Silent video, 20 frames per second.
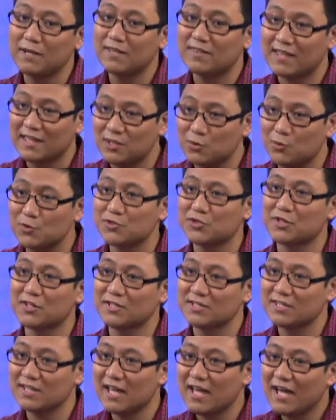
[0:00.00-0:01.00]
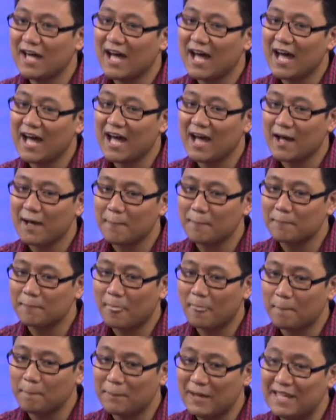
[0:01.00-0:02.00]
the users uh,
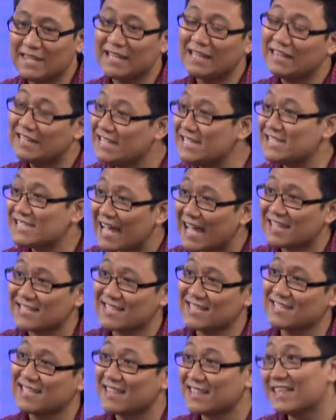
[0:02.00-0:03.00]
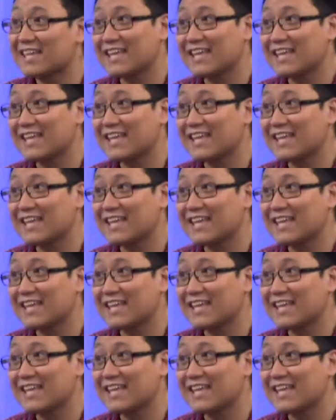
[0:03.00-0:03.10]
pay the least taxes that they